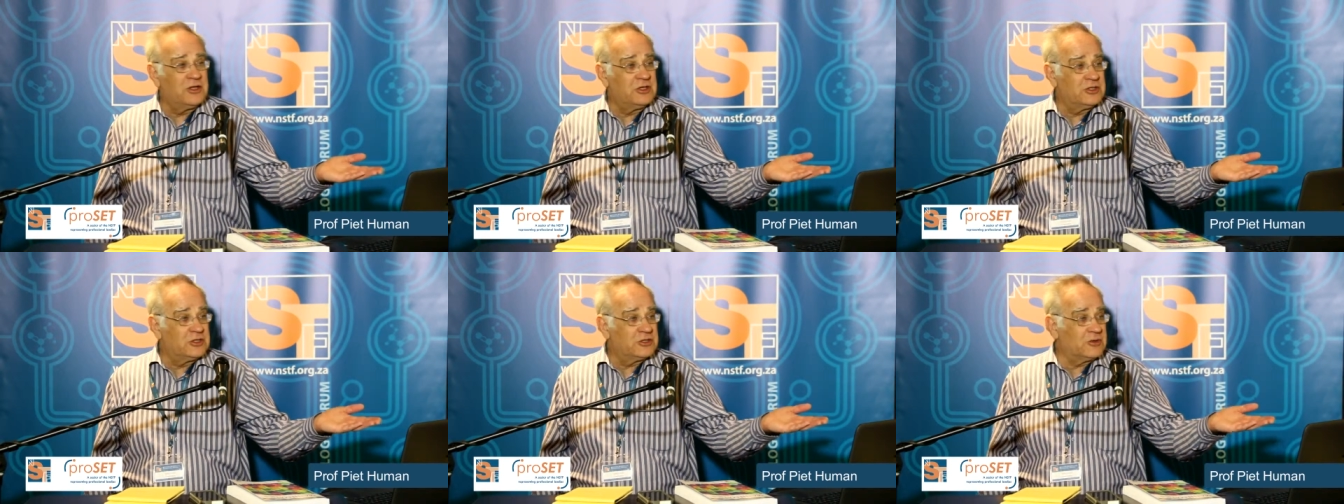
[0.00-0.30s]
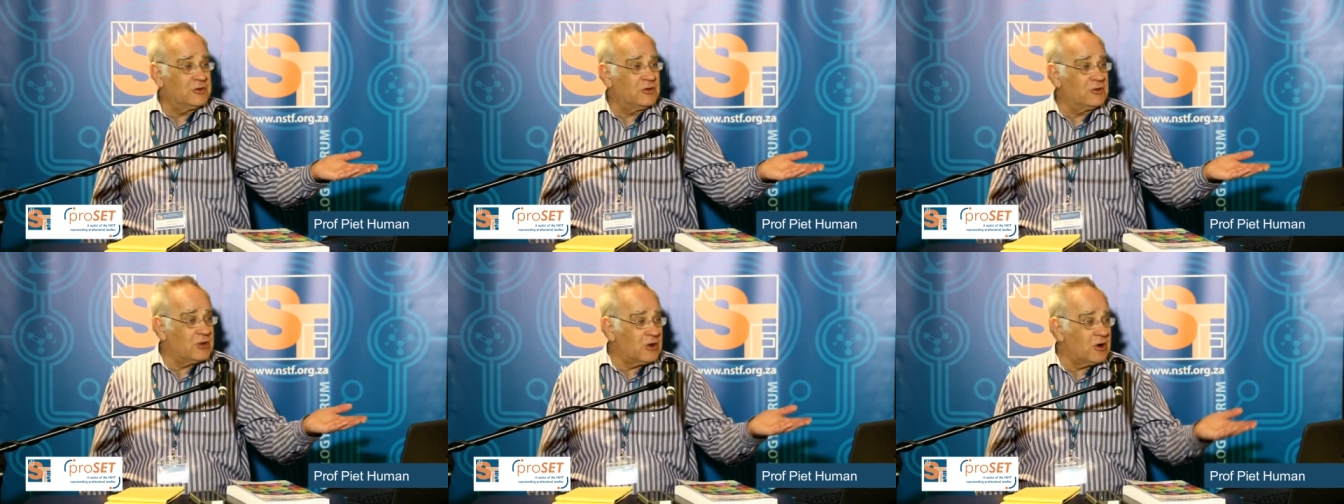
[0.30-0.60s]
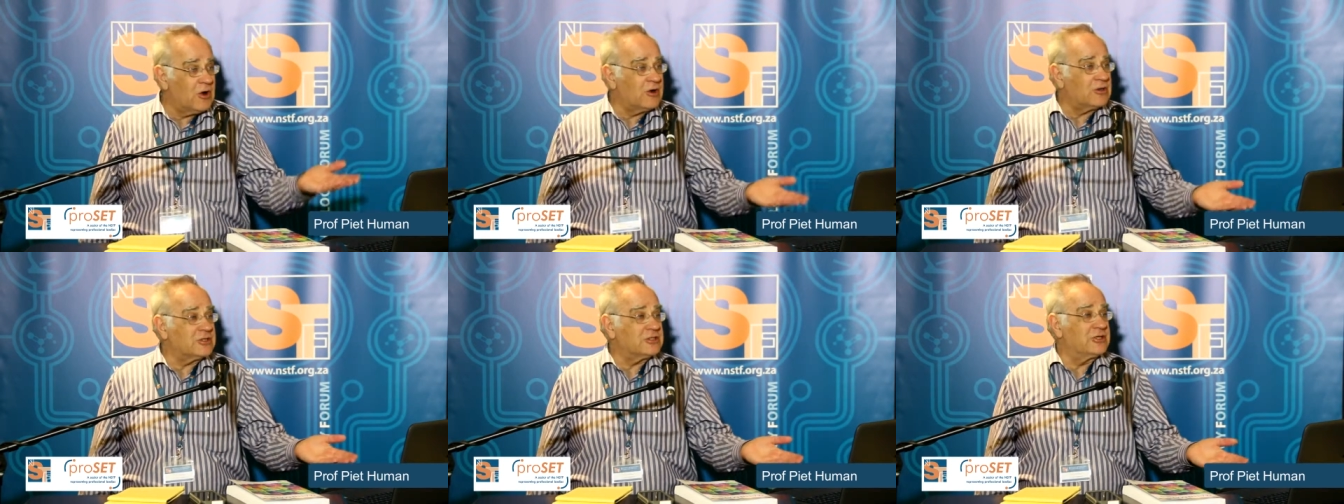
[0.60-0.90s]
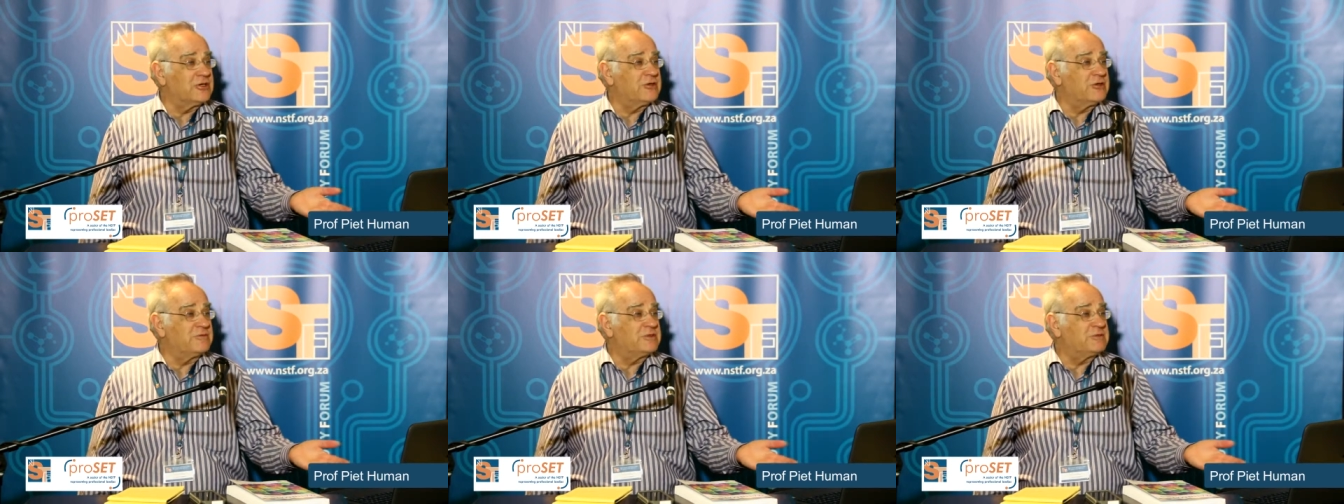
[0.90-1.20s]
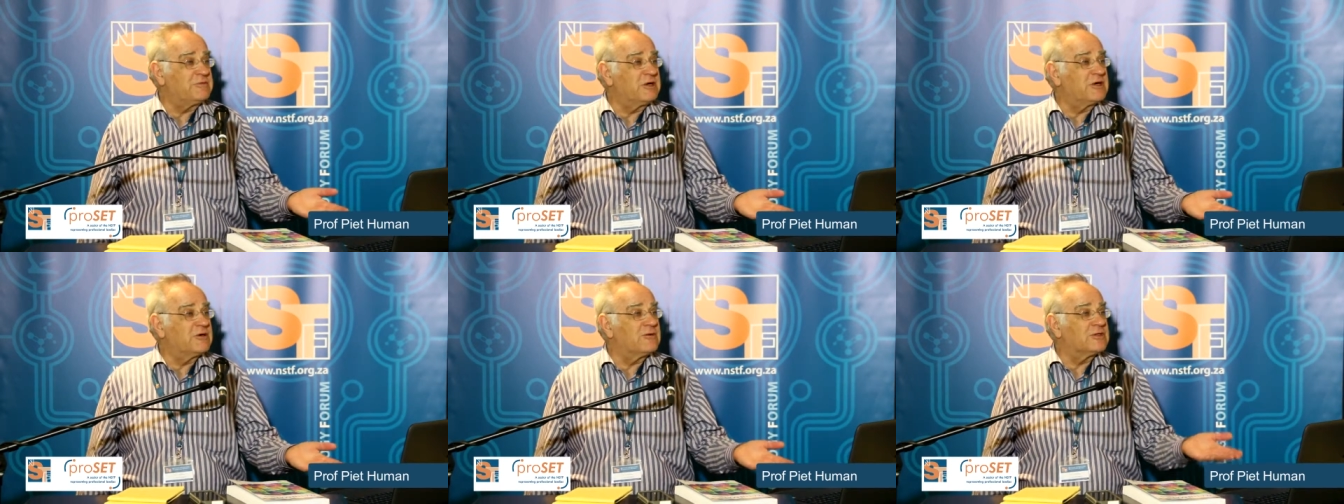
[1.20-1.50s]
school classrooms
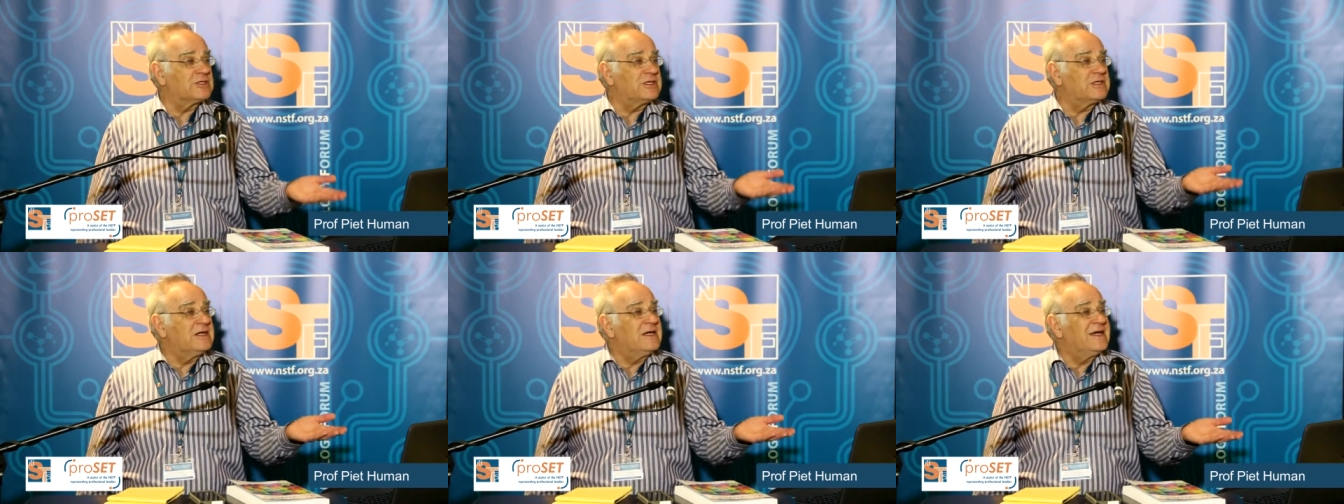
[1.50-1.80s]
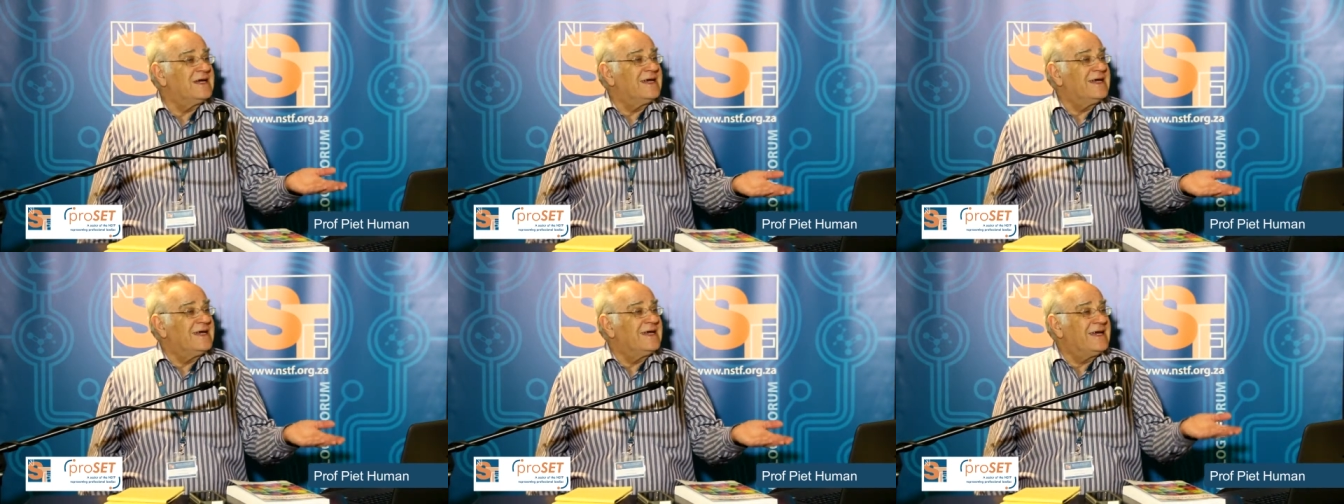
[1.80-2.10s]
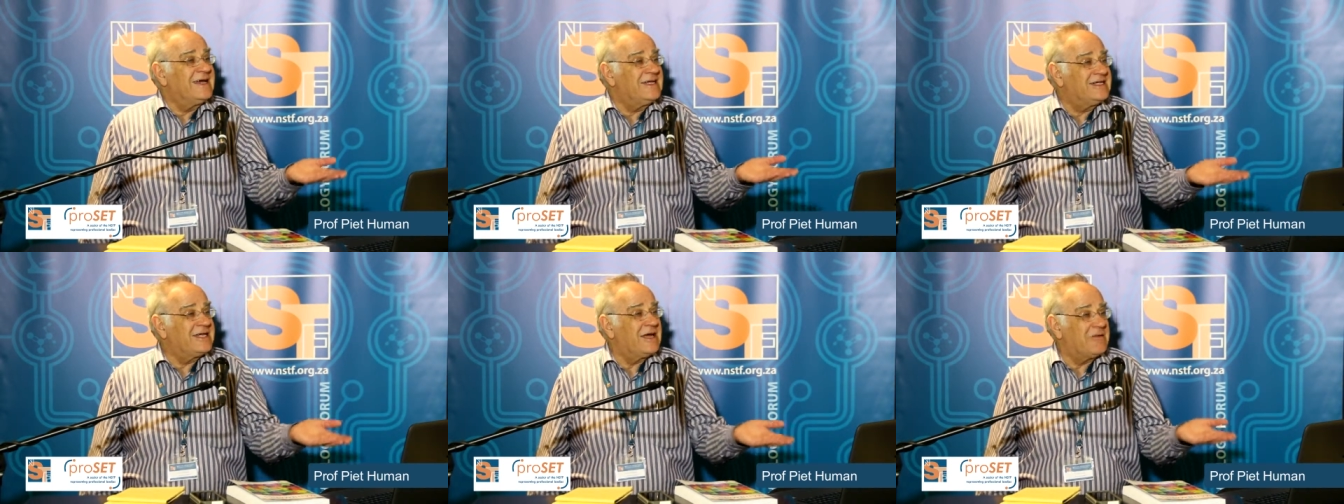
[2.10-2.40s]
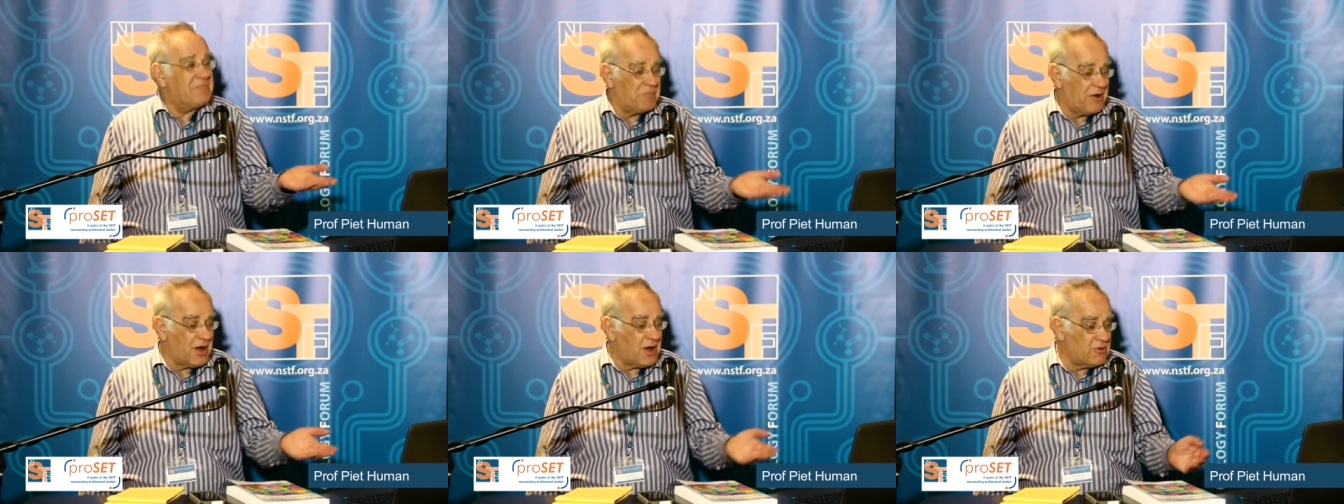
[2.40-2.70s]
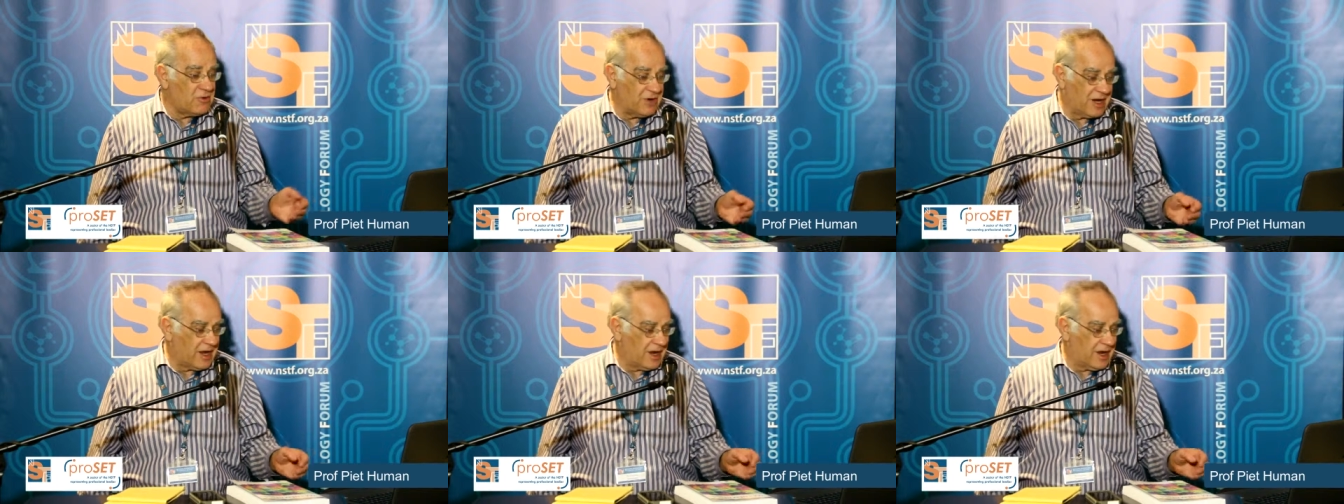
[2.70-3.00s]
because it's
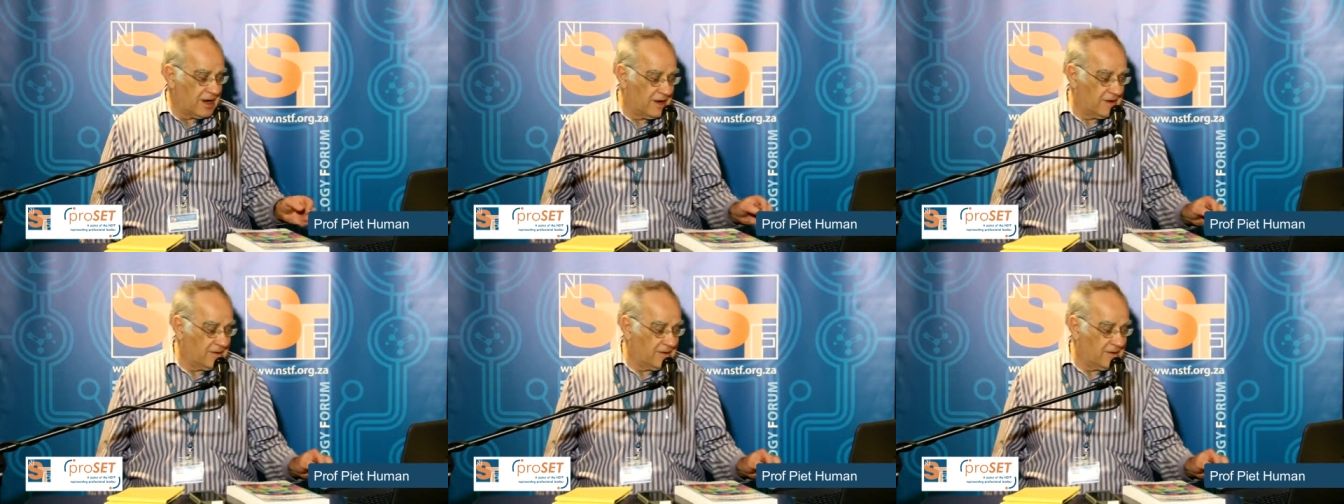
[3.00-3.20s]
empowering.